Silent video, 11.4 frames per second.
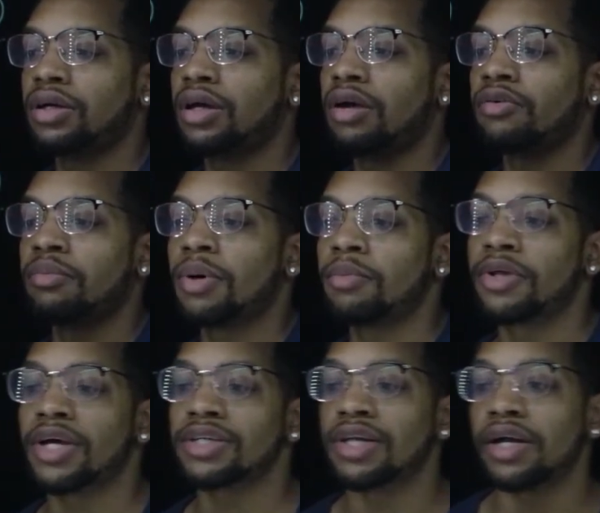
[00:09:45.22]
And remember,
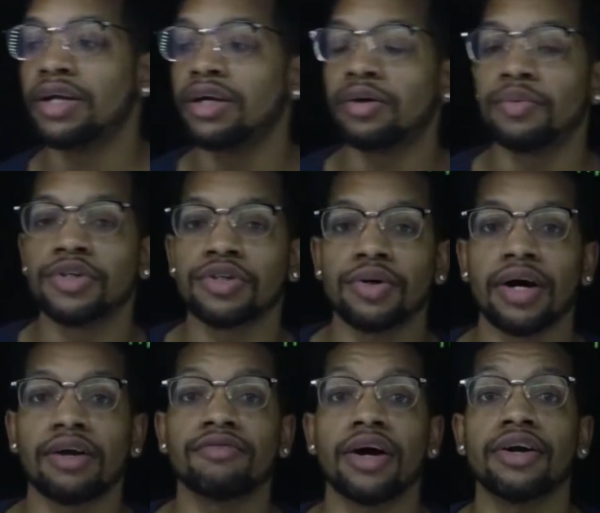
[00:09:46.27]
that's not it. We still got
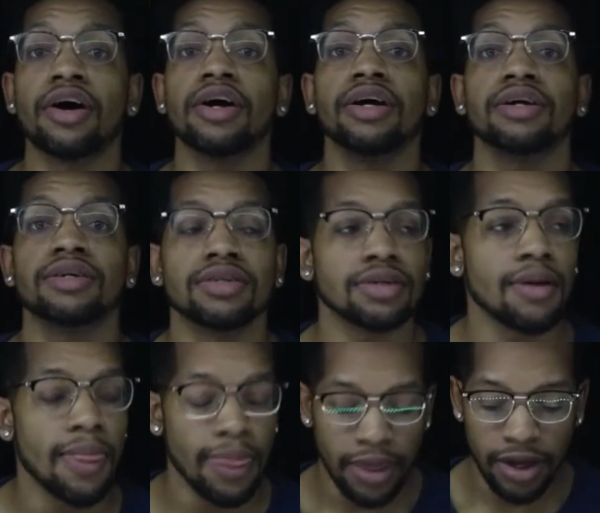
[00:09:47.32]
to find our x.
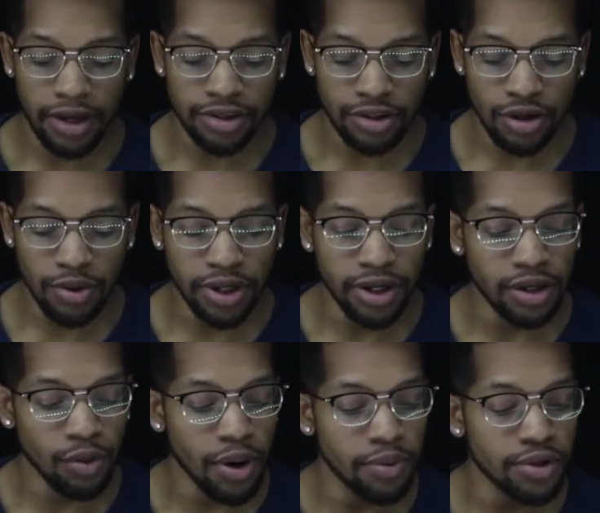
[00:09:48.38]
And so again,
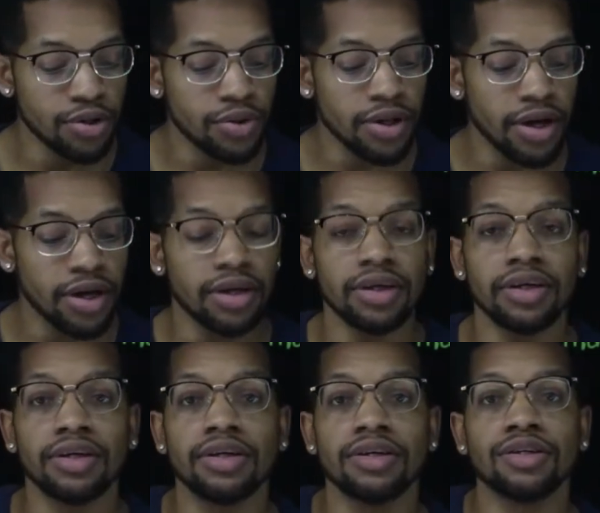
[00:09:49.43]
the way we do that
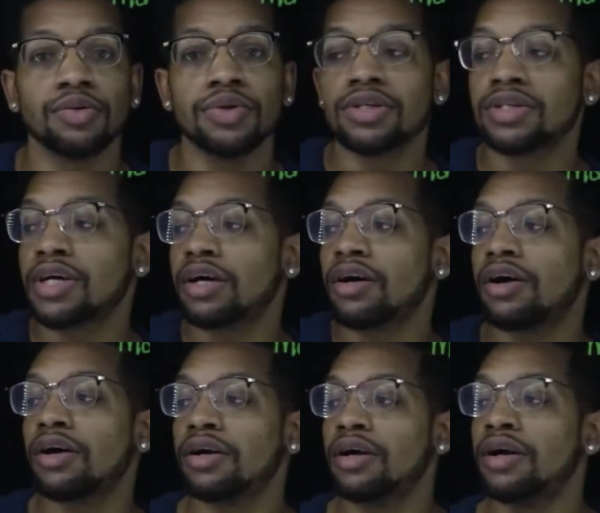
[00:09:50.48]
is we just take
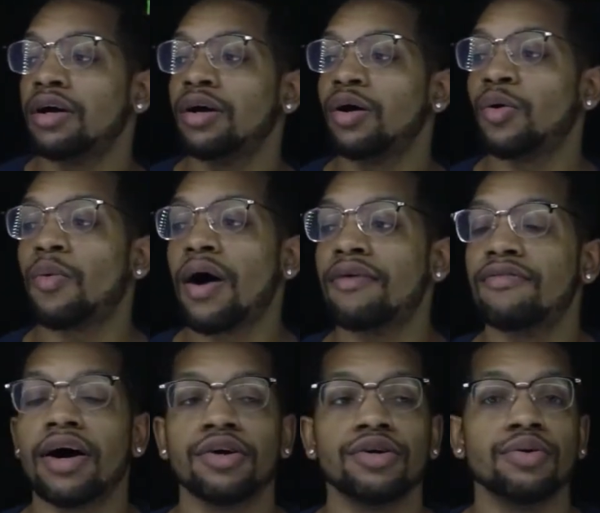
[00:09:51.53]
our y
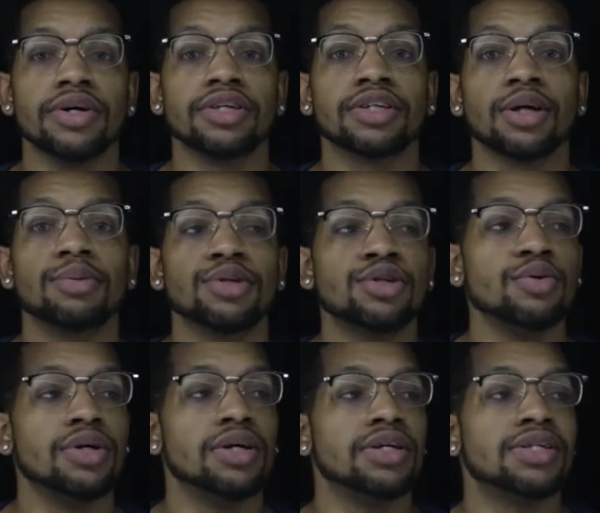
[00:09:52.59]
value and
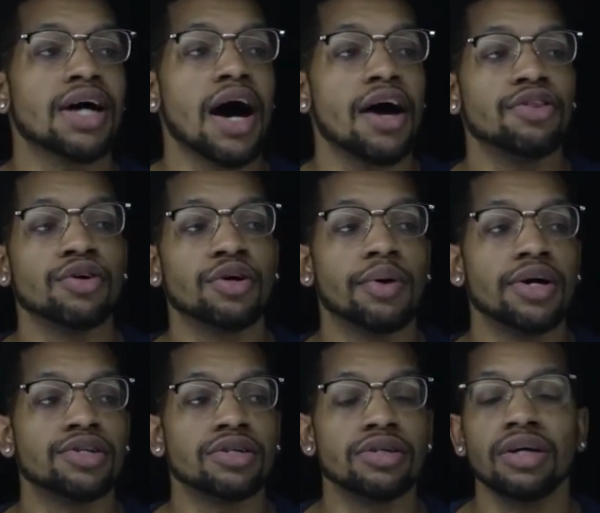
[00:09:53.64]
substitute it into either
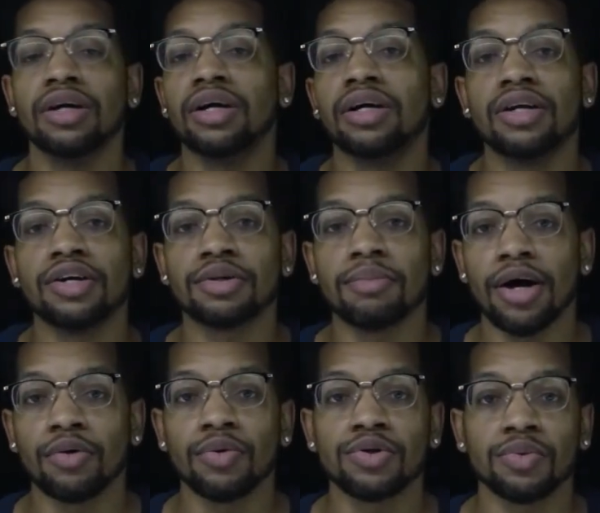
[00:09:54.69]
equation. It doesn't
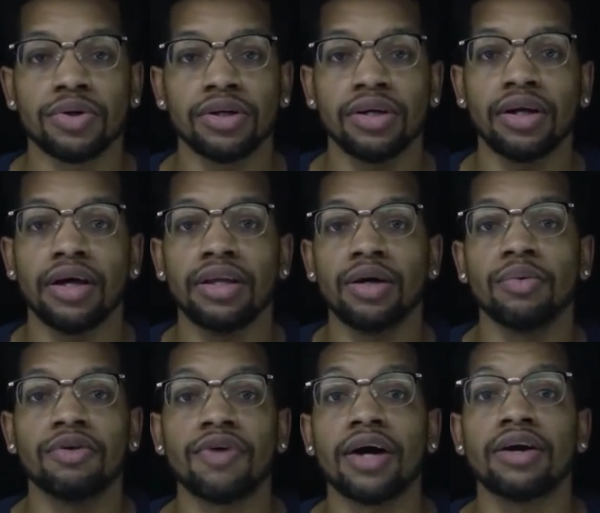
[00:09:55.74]
matter which one, and then
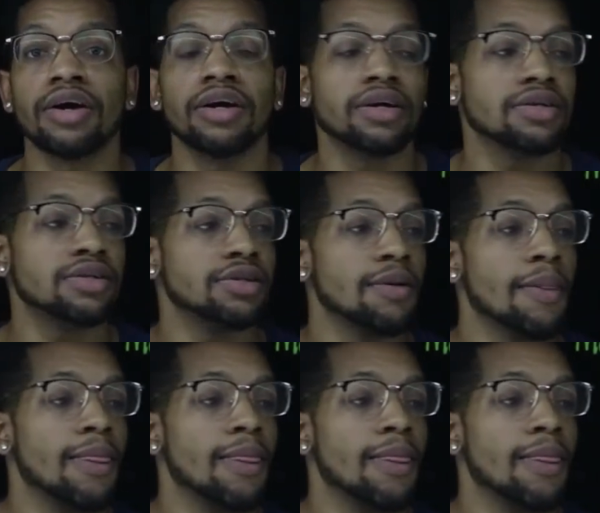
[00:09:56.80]
we find our x.